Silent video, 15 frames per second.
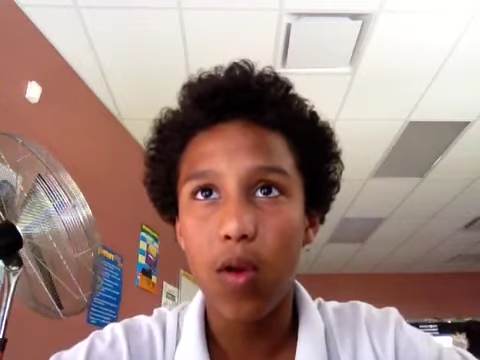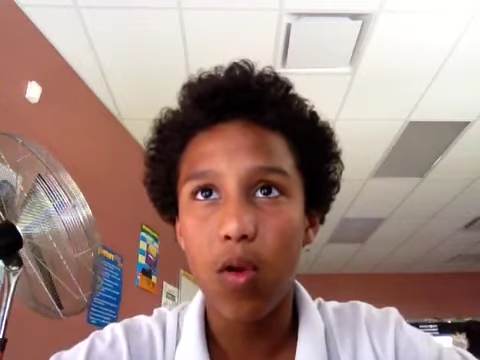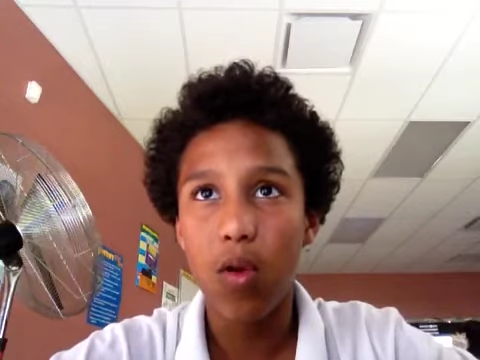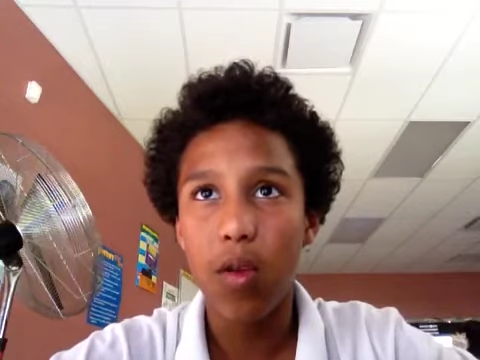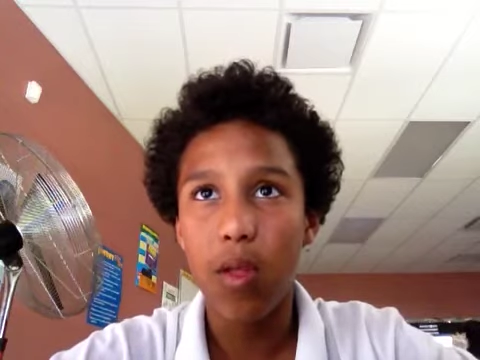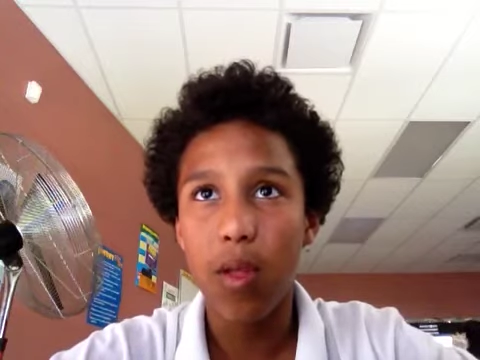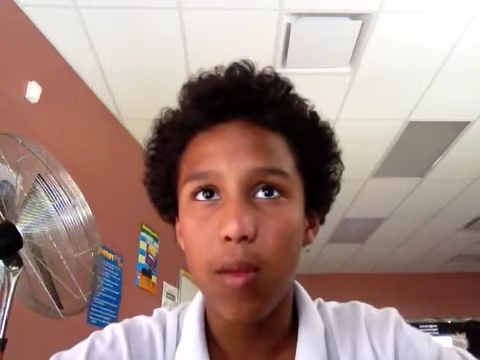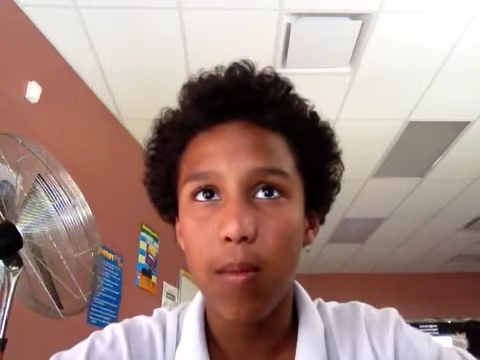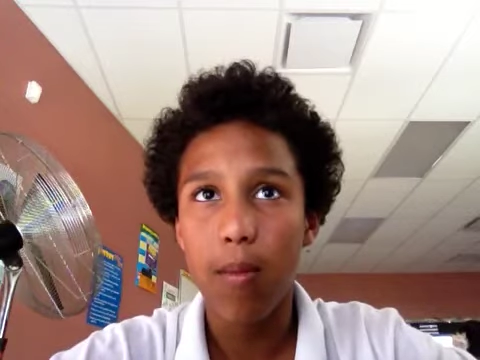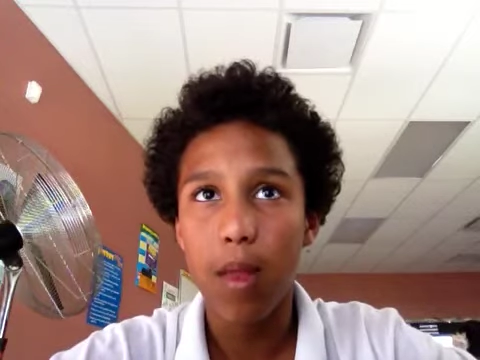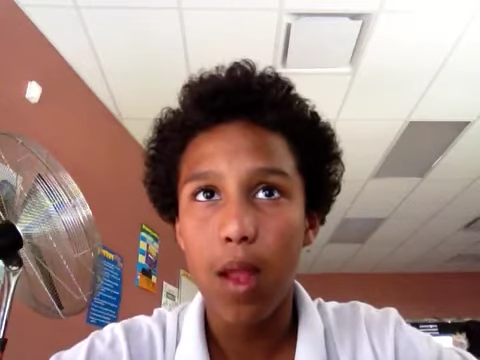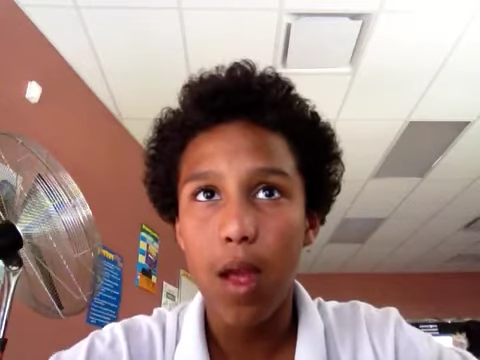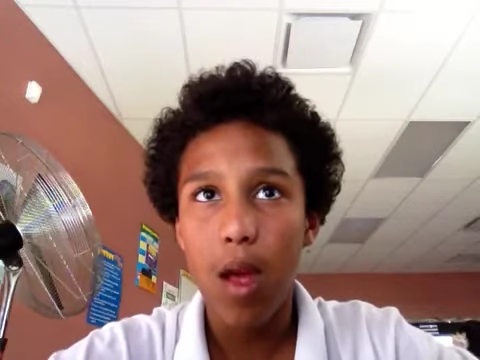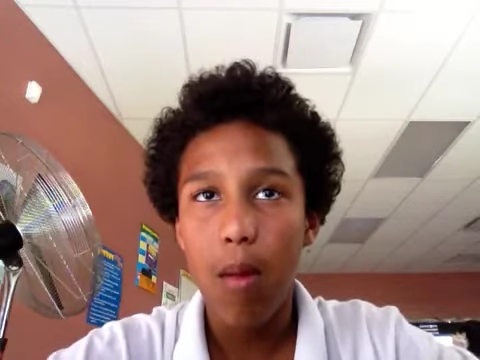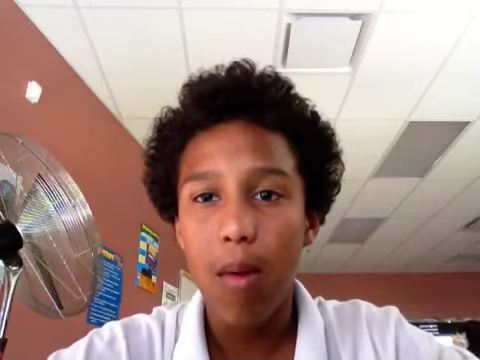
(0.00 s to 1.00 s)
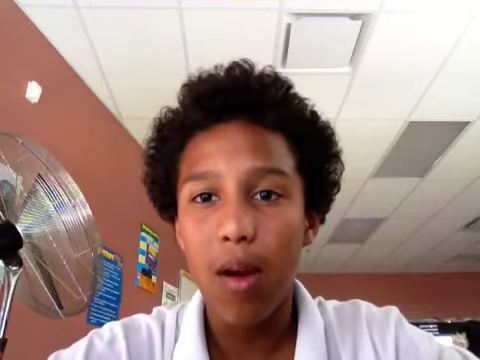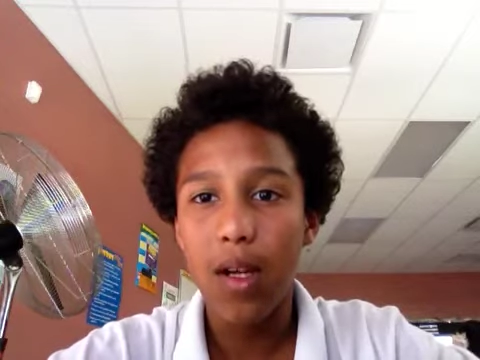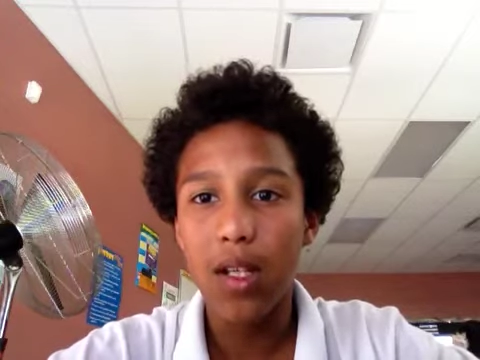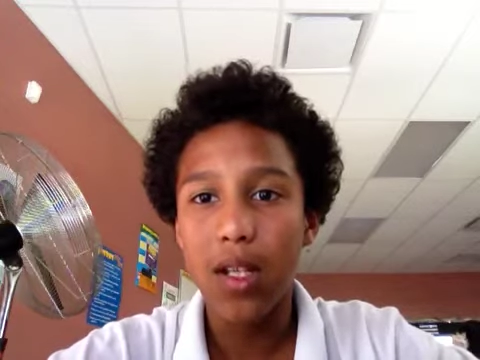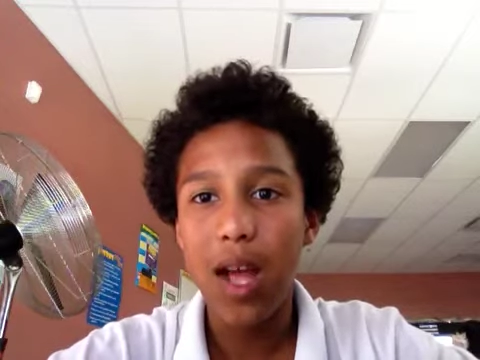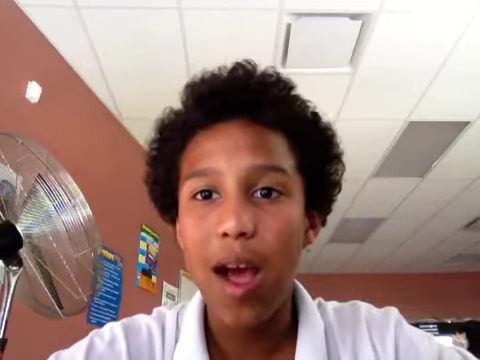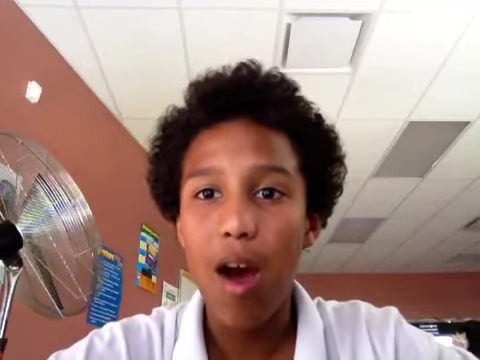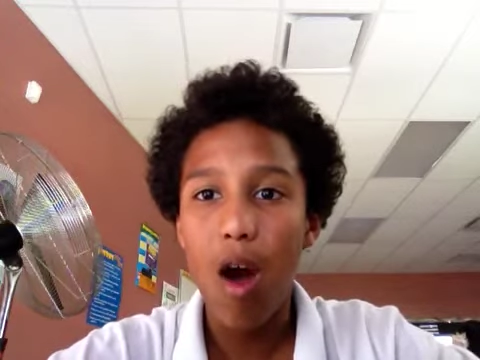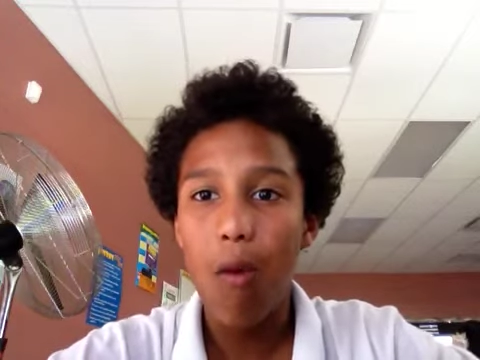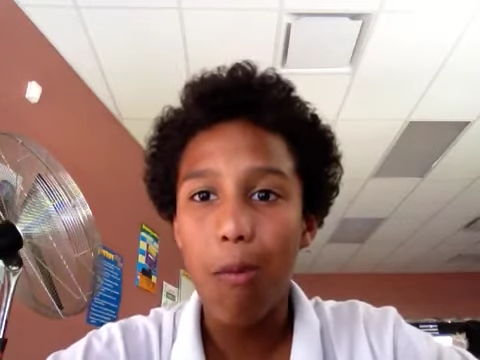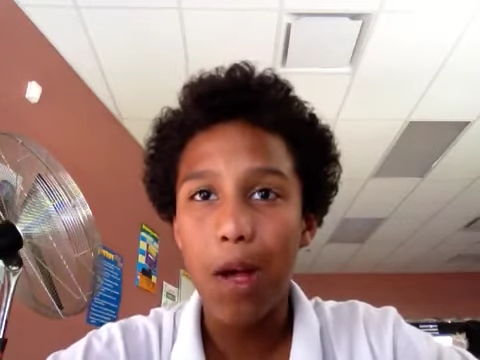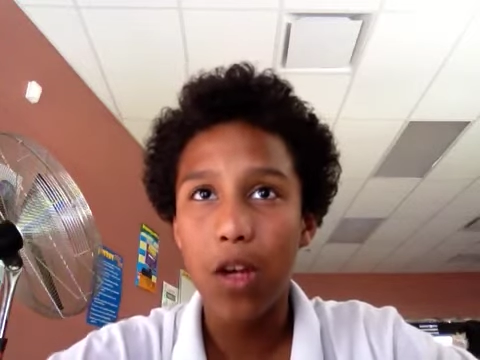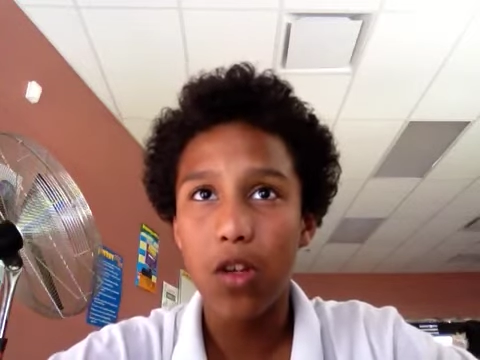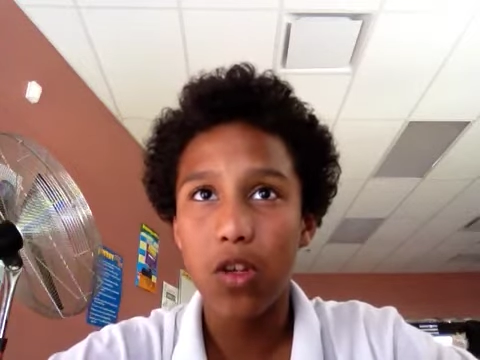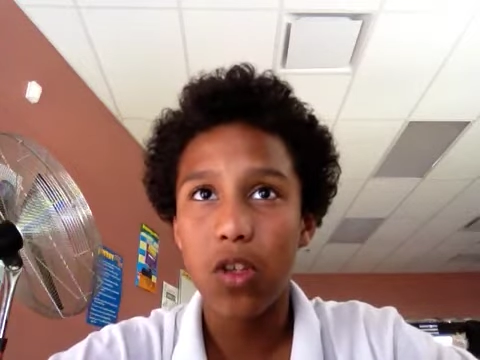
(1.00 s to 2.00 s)
courses, but it is not all
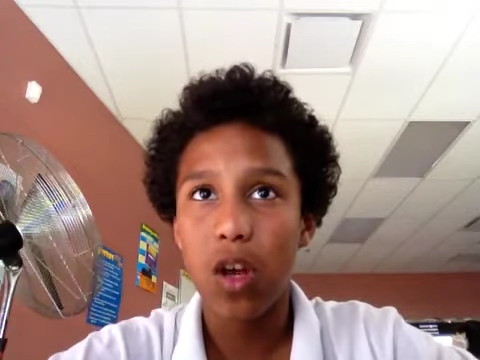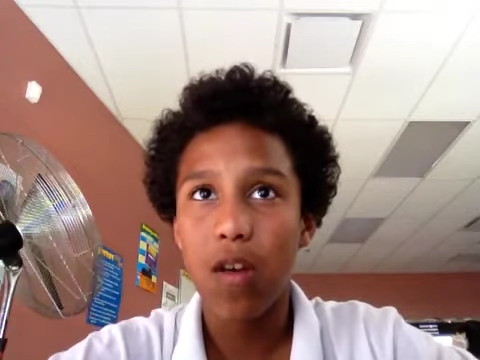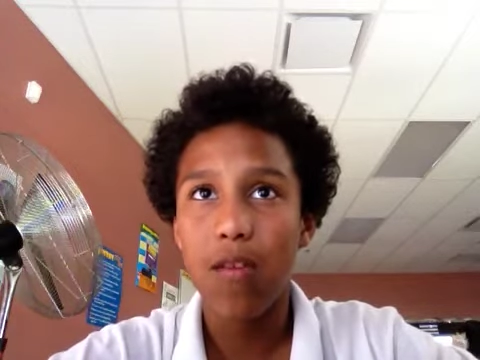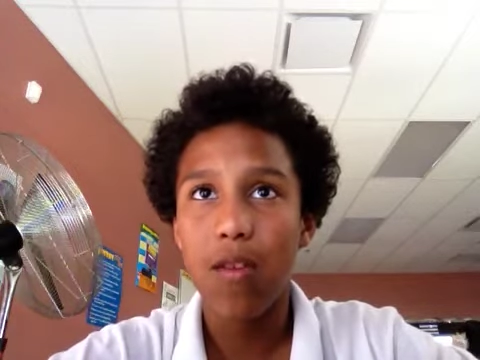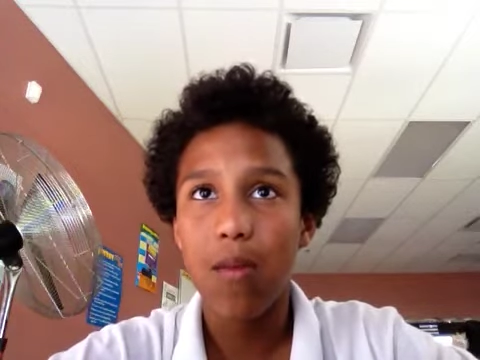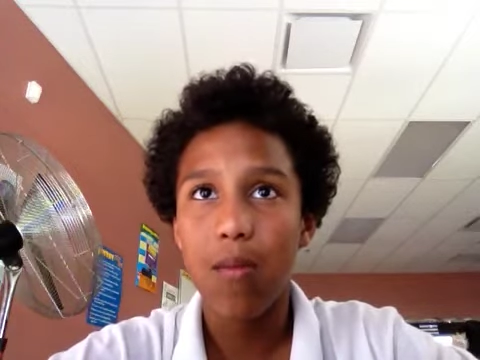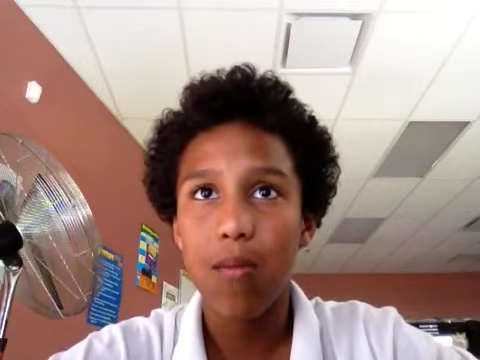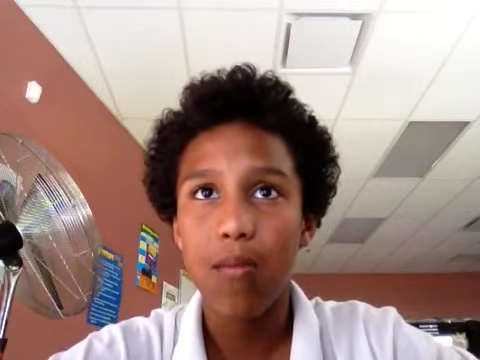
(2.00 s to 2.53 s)
Microsoft.